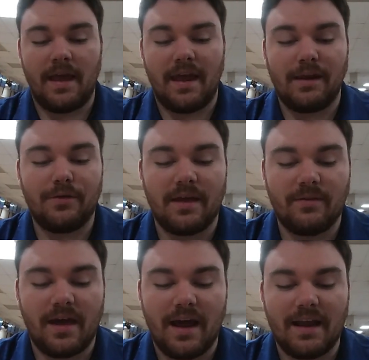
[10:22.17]
anything
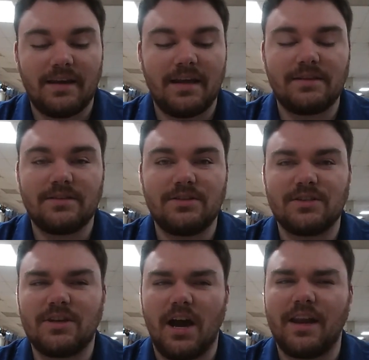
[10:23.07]
that I need to
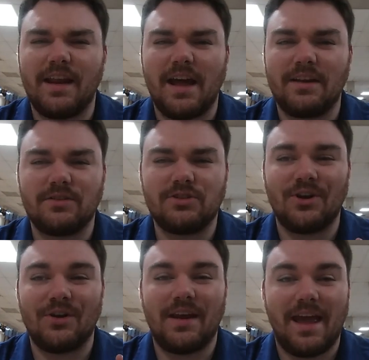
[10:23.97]
just cut it at a
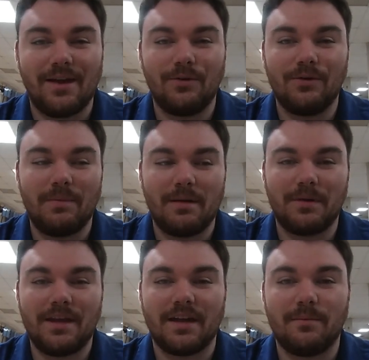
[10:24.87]
certain angle to be
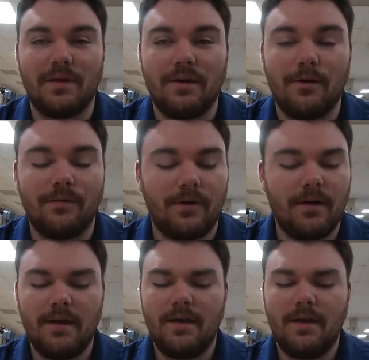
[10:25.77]
able to kick a pin over.